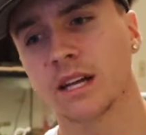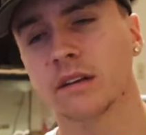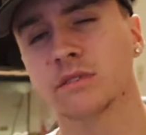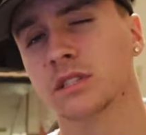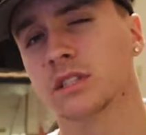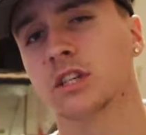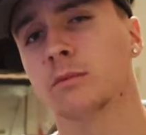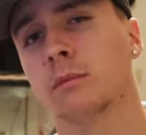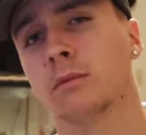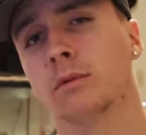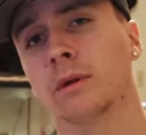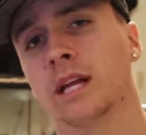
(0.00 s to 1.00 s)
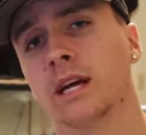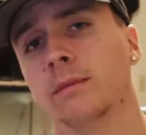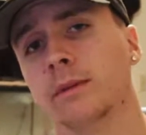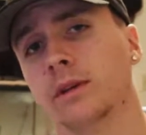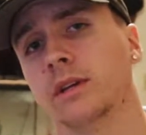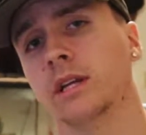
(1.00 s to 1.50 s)
of gives us a little bit more
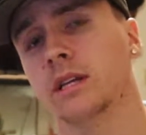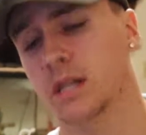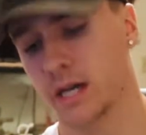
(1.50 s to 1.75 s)
reliability,